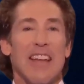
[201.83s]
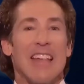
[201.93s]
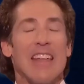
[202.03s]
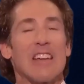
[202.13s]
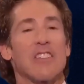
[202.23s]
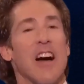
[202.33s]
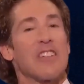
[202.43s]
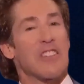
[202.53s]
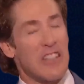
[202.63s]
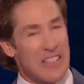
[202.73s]
towards
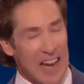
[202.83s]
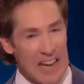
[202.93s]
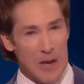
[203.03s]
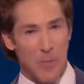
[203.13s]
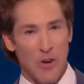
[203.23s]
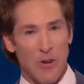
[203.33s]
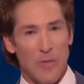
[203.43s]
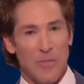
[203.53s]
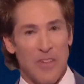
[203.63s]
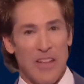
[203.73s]
success.
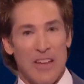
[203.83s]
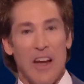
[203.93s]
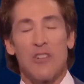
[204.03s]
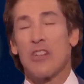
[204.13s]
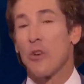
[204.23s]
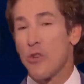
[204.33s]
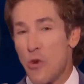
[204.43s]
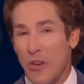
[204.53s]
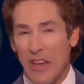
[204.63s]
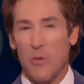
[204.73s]
Learn
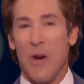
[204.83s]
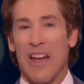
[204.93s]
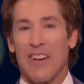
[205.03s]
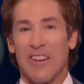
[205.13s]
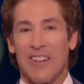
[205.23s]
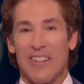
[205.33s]
from your mistakes